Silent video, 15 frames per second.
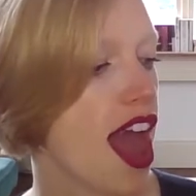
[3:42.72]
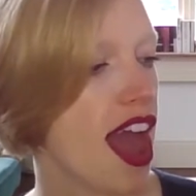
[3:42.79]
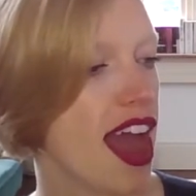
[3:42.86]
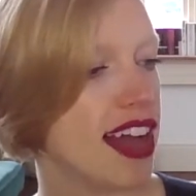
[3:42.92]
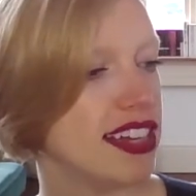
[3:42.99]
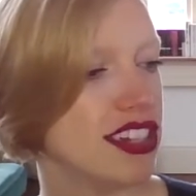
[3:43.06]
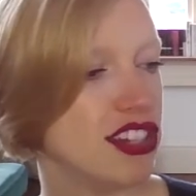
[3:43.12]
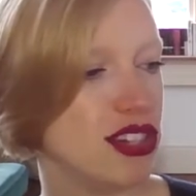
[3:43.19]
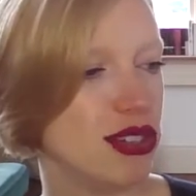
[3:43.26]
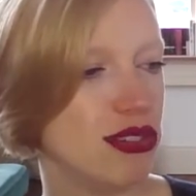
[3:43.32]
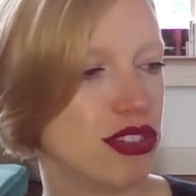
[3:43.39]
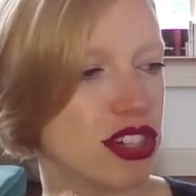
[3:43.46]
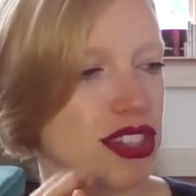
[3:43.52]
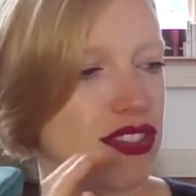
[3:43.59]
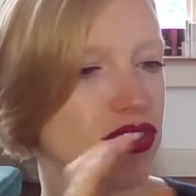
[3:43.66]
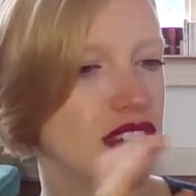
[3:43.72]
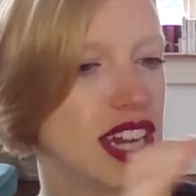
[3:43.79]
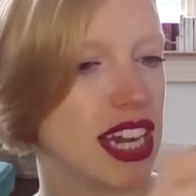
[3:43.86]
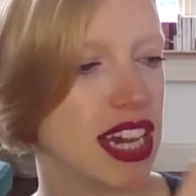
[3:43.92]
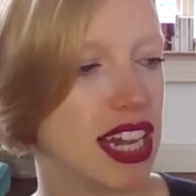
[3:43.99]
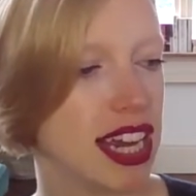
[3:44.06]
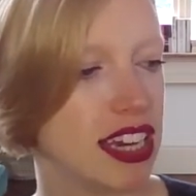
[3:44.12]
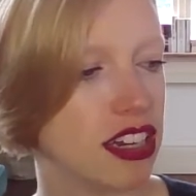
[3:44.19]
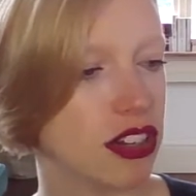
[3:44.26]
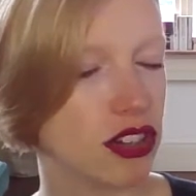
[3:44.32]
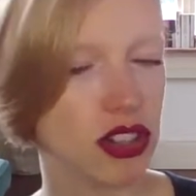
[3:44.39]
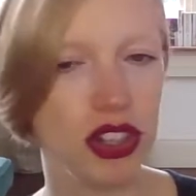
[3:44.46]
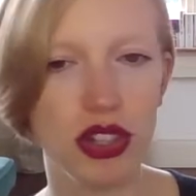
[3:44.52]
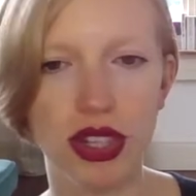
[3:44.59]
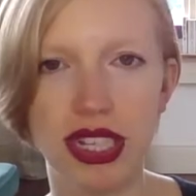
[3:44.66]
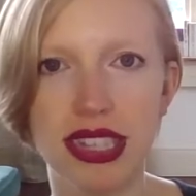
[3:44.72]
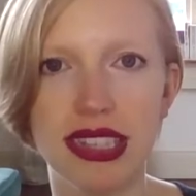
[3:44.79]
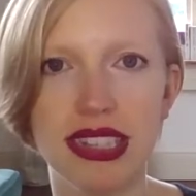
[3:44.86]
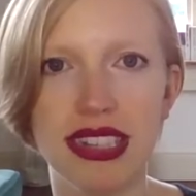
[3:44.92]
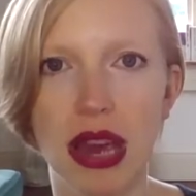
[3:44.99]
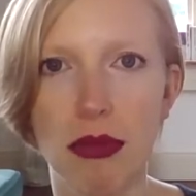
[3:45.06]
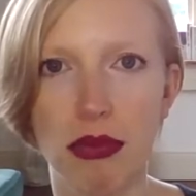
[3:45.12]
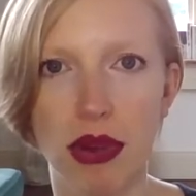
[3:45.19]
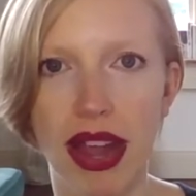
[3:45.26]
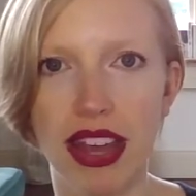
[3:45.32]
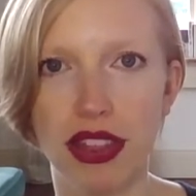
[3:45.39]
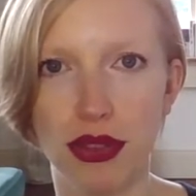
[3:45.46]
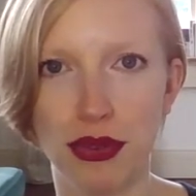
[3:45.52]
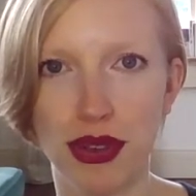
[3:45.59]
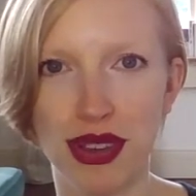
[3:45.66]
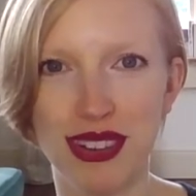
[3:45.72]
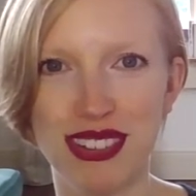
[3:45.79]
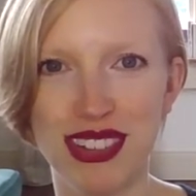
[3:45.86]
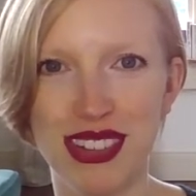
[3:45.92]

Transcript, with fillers: and you just feel like you you can step right through